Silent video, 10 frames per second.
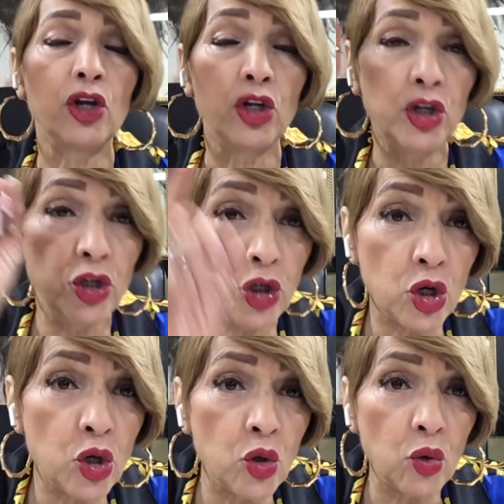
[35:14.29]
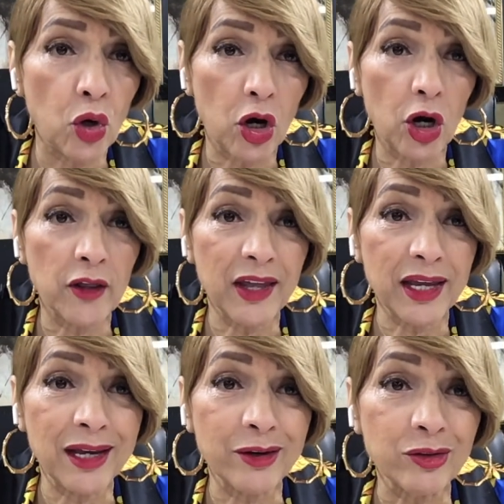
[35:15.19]
You are the
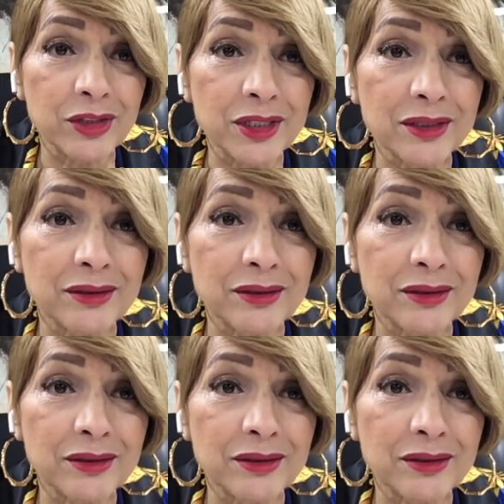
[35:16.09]
healed.